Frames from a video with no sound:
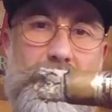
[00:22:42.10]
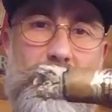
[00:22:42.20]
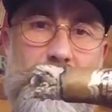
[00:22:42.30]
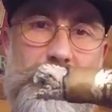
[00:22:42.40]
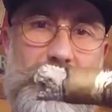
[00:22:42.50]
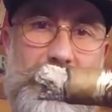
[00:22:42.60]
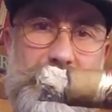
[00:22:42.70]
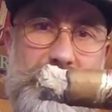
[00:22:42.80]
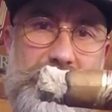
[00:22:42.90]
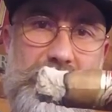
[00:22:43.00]
I don't know if you
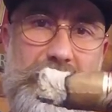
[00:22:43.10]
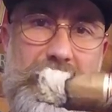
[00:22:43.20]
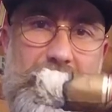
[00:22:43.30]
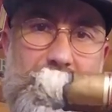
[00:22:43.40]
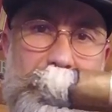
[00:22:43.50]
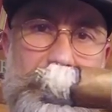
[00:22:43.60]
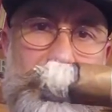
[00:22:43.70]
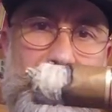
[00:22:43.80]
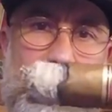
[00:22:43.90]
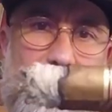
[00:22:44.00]
guys can see that.
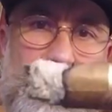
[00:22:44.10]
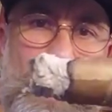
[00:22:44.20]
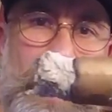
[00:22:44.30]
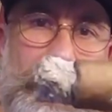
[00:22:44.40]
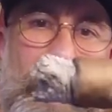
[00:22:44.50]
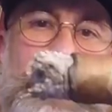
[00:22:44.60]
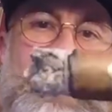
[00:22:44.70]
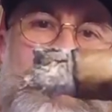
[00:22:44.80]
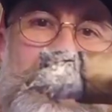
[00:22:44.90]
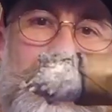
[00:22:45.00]
I mean, I
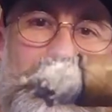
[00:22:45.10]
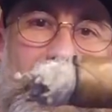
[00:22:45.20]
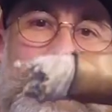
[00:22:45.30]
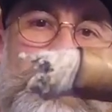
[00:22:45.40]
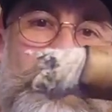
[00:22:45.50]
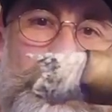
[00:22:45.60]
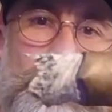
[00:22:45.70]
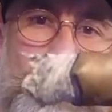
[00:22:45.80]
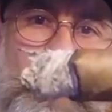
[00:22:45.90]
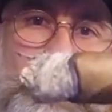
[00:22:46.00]
consider that
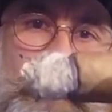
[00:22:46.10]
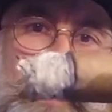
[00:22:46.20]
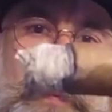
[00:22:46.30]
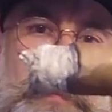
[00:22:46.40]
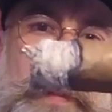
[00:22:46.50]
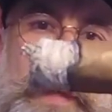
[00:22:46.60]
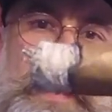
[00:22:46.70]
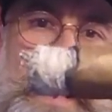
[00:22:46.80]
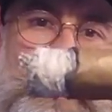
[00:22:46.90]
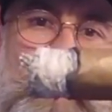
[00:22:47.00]
perfect
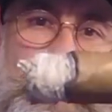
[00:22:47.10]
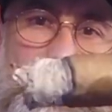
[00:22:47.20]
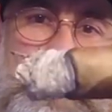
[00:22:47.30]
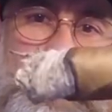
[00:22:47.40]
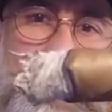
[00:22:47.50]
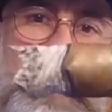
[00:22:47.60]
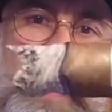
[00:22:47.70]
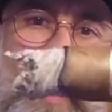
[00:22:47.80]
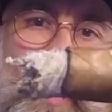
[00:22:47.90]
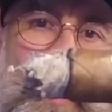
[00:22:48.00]
because that's what it's been
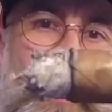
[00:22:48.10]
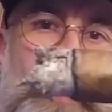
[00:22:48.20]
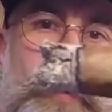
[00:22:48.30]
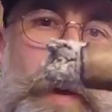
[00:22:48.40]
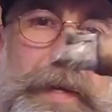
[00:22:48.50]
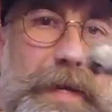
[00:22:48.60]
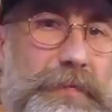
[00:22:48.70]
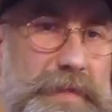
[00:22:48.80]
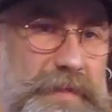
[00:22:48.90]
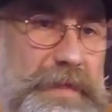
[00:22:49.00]
doing all the way
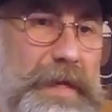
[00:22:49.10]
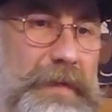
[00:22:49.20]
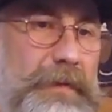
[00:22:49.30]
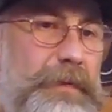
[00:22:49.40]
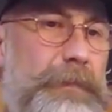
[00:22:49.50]
down the stick.